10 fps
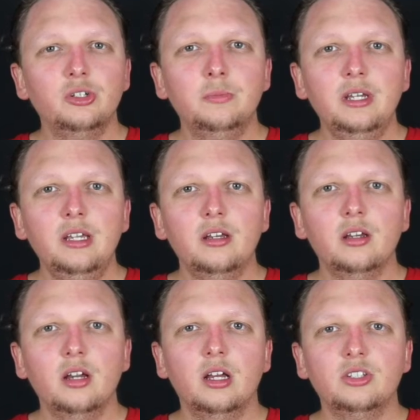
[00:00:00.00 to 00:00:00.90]
to be
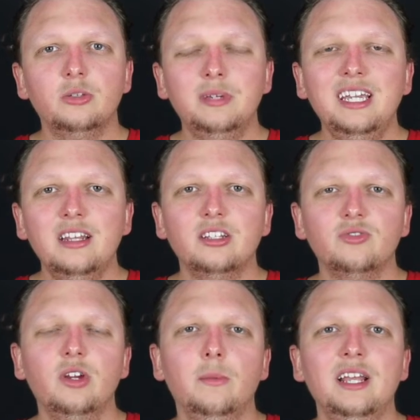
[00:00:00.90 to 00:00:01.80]
in this
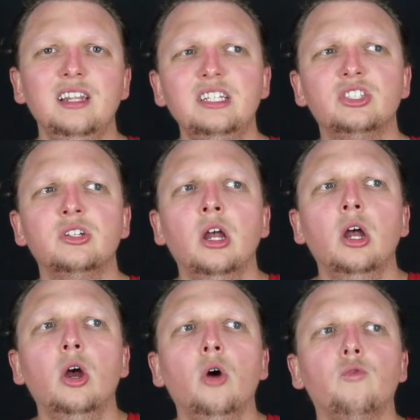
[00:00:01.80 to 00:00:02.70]
film, at least
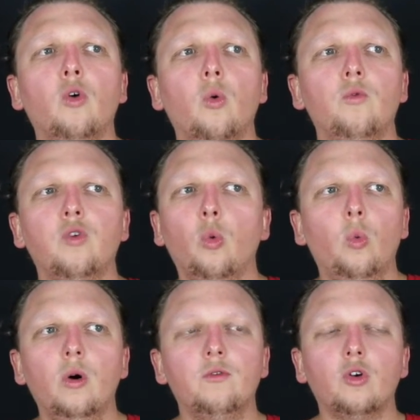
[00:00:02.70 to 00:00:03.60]

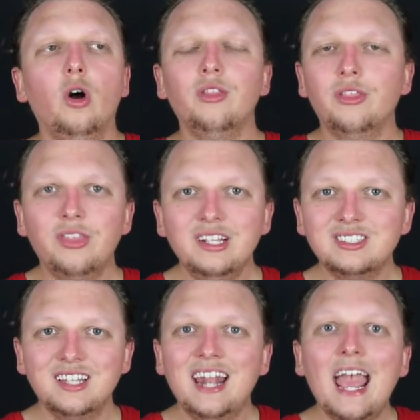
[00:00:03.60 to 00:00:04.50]
for all the
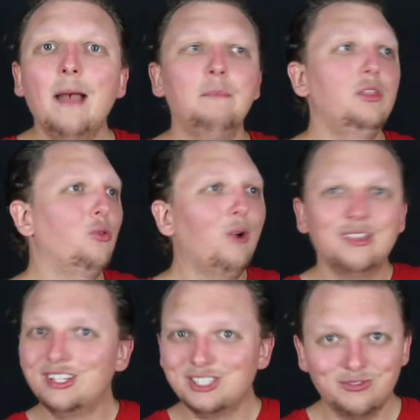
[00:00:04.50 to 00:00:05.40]
things that happened
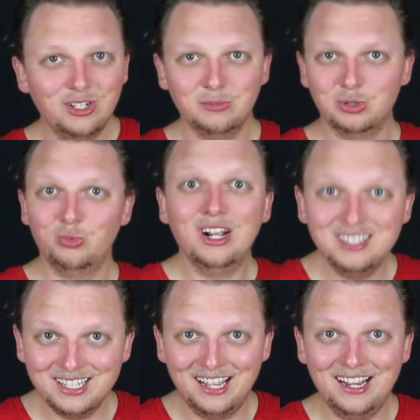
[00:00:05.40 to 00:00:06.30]
throughout this film's
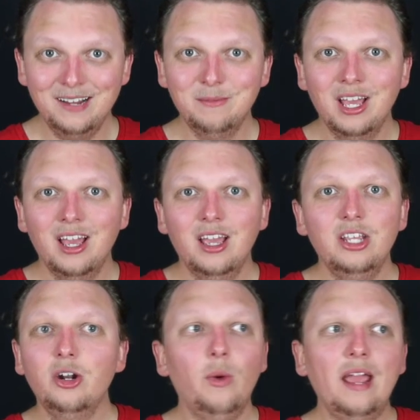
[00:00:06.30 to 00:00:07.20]
runtime.
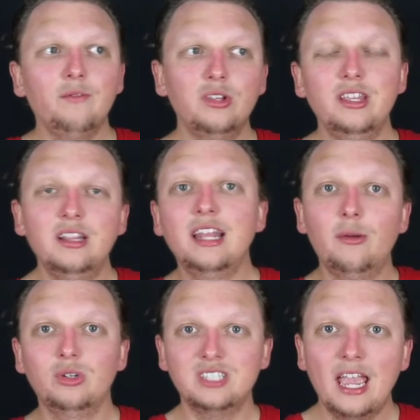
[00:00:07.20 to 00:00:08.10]
You know, everything
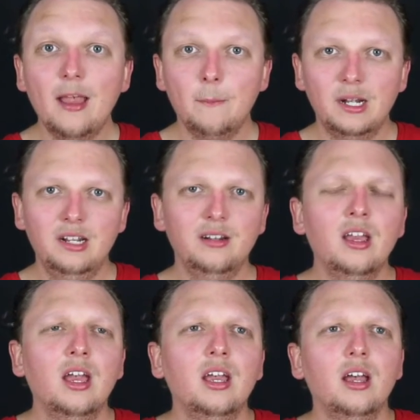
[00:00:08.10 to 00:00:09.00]
that was happening.
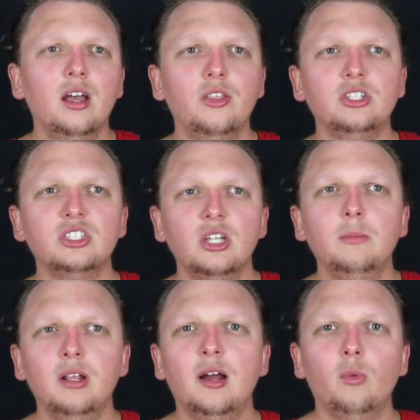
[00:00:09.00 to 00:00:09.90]
The
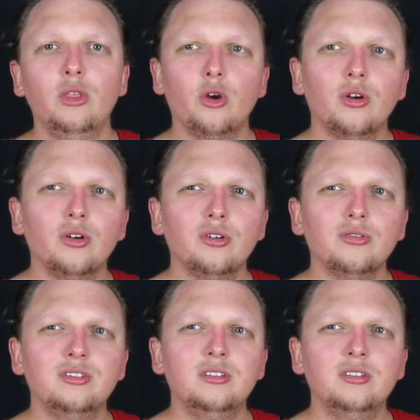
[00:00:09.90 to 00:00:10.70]
subplot with her,